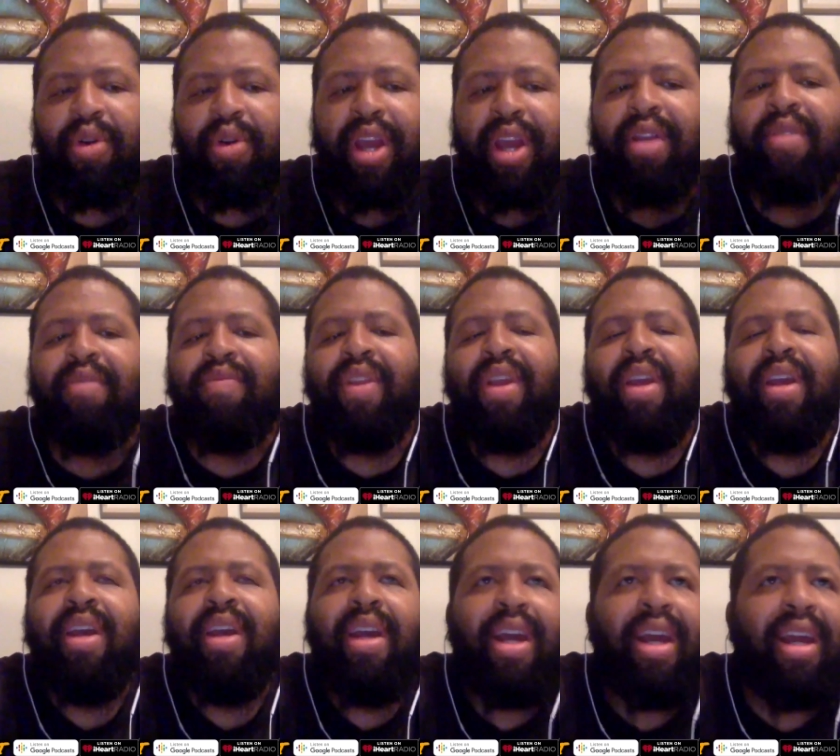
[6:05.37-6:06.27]
Okay,
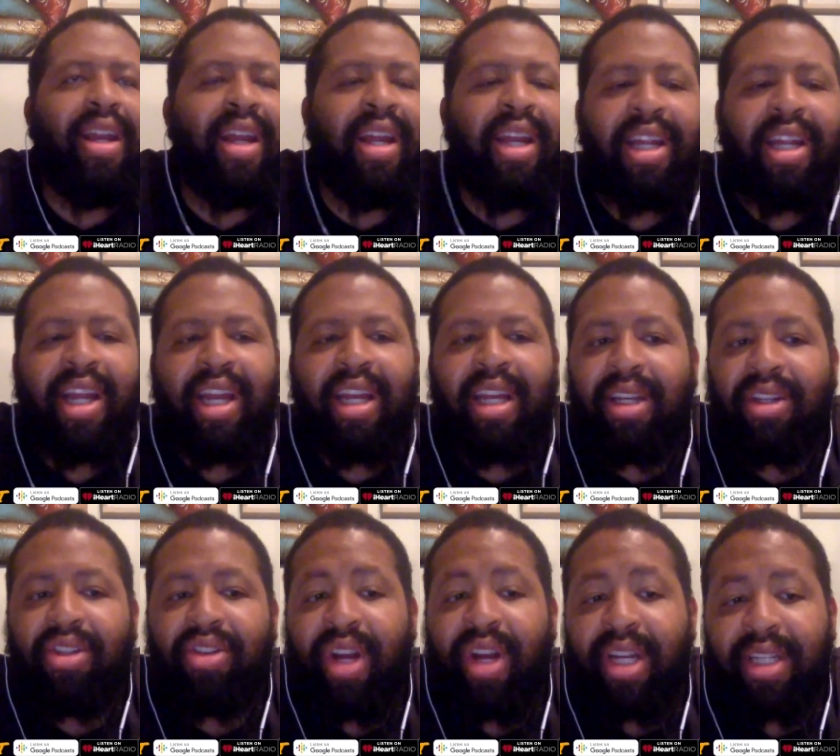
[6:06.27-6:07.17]
mm-hmm. and then and
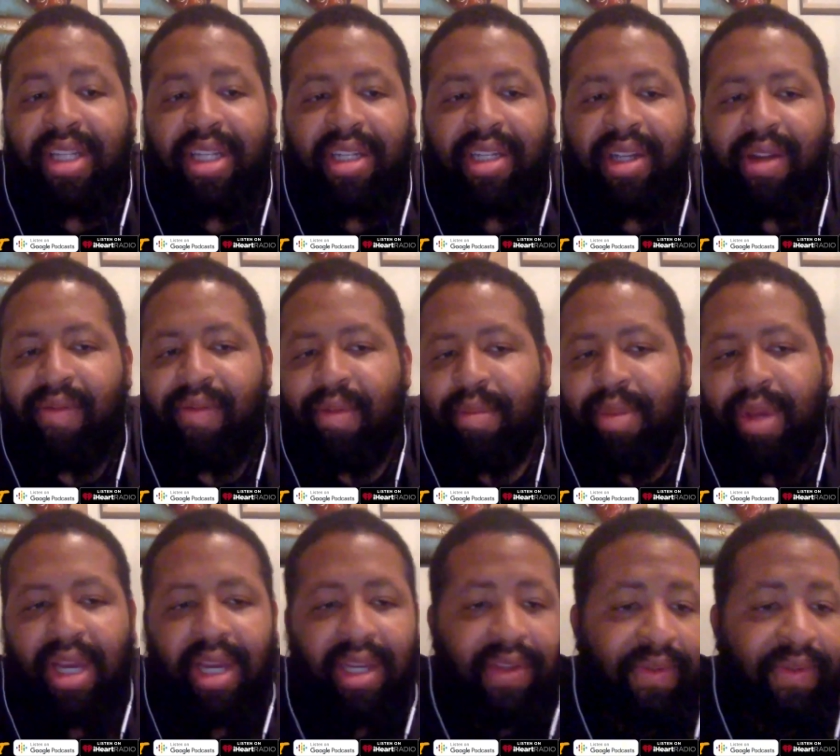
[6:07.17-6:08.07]
the transition from
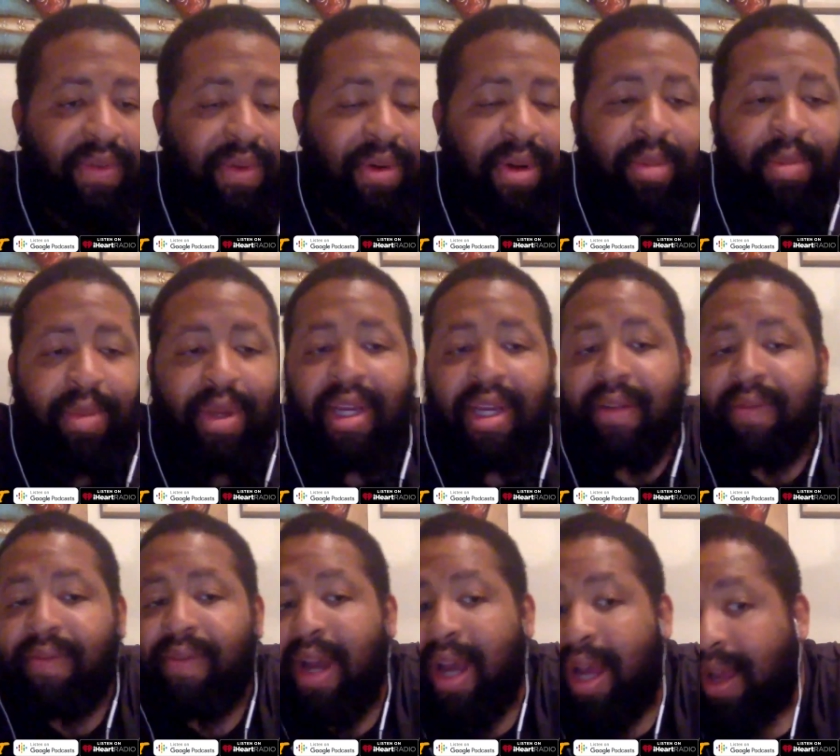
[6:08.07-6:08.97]
PS4 to
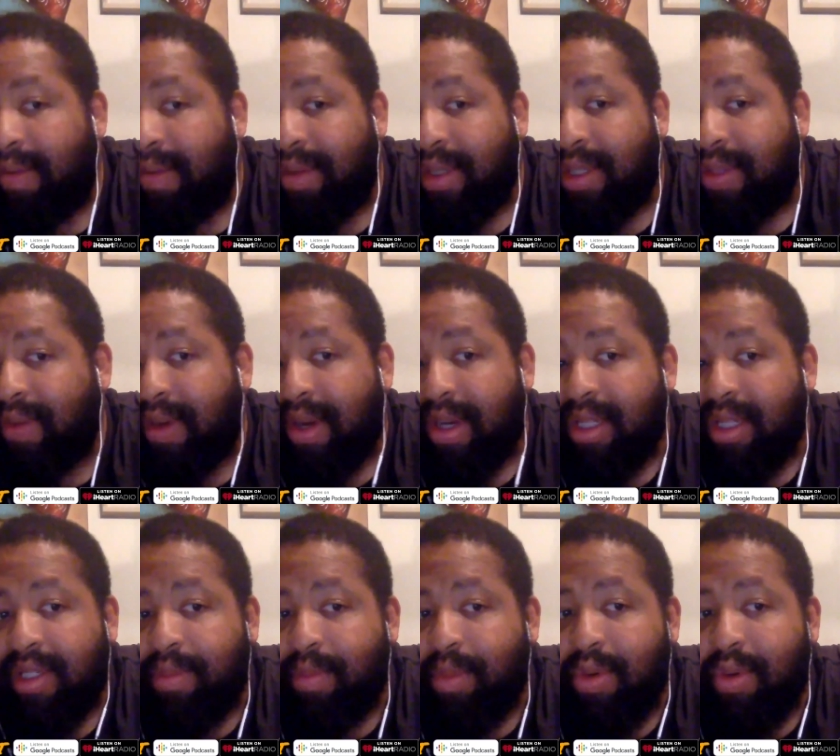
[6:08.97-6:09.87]
PS5 was very
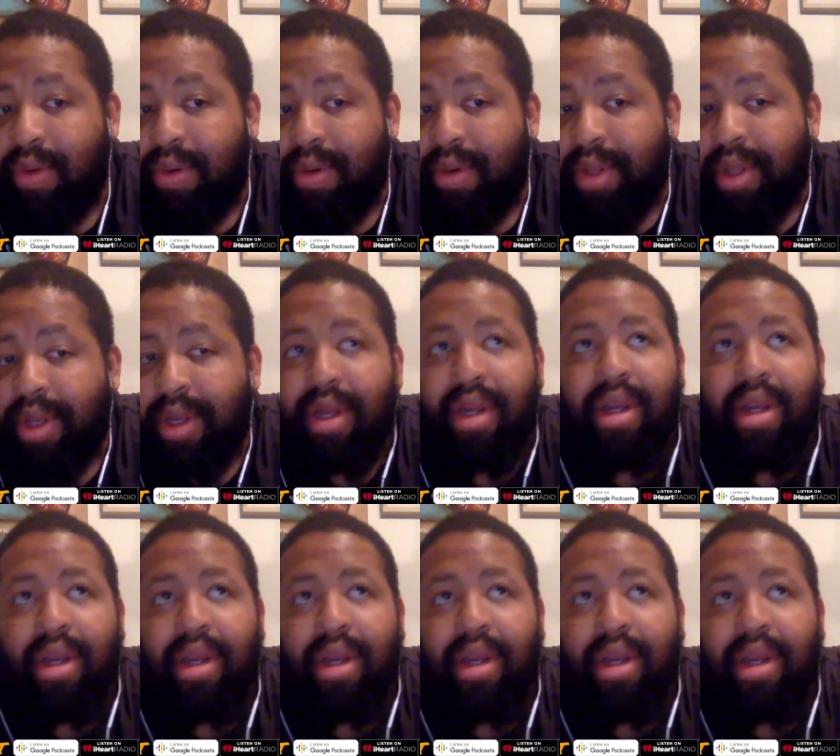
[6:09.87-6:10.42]
smooth.